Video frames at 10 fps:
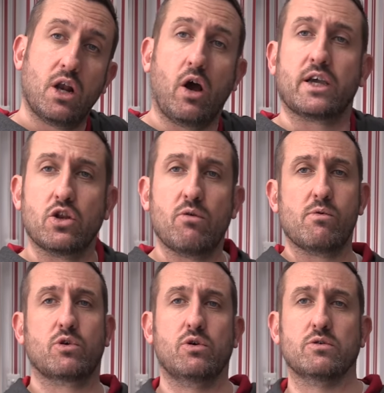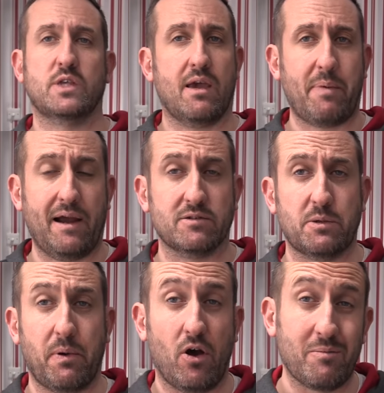like a normal Corsair power
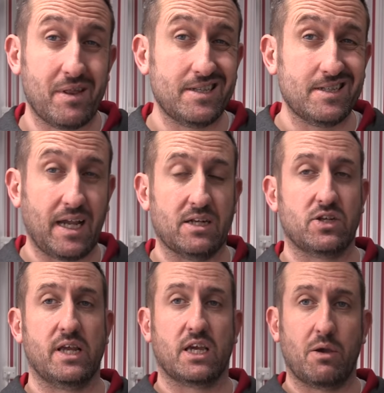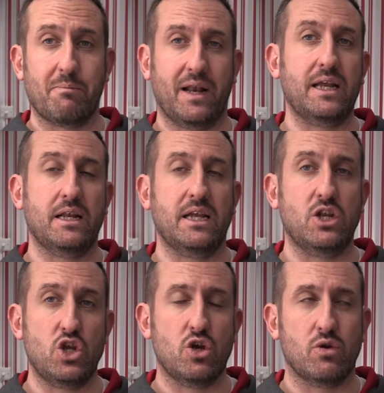supply, but this is actually a completely
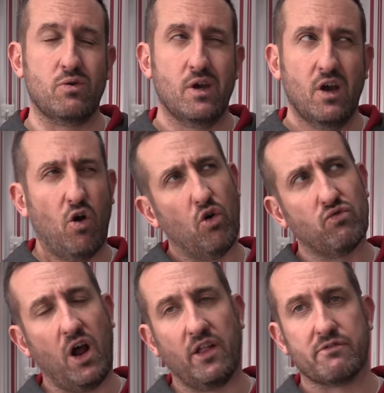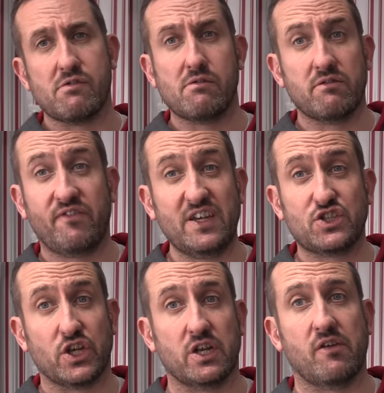new, or rather a
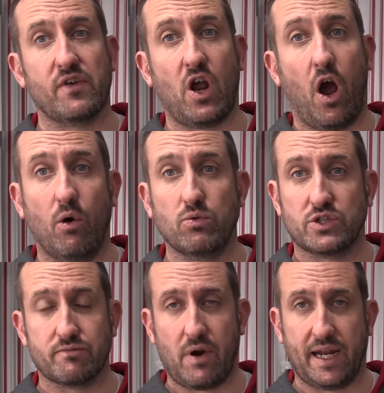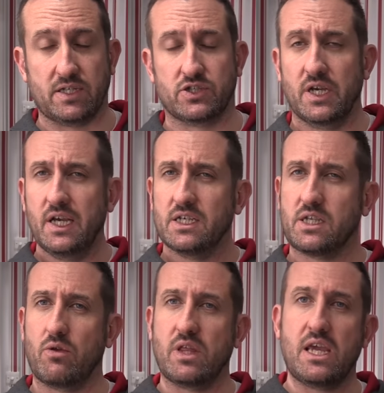revision of an older range.
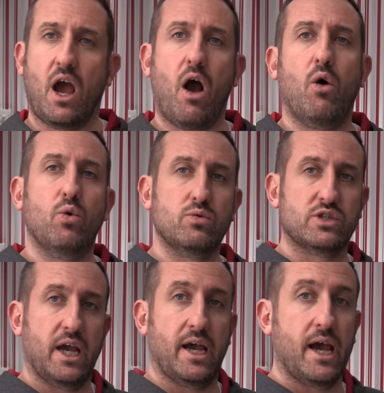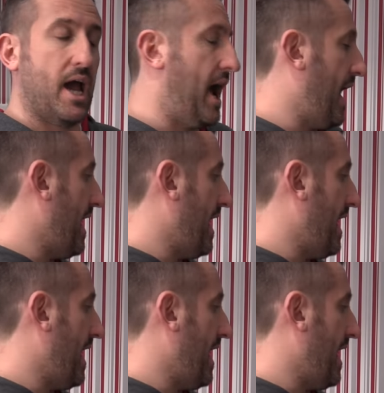So the older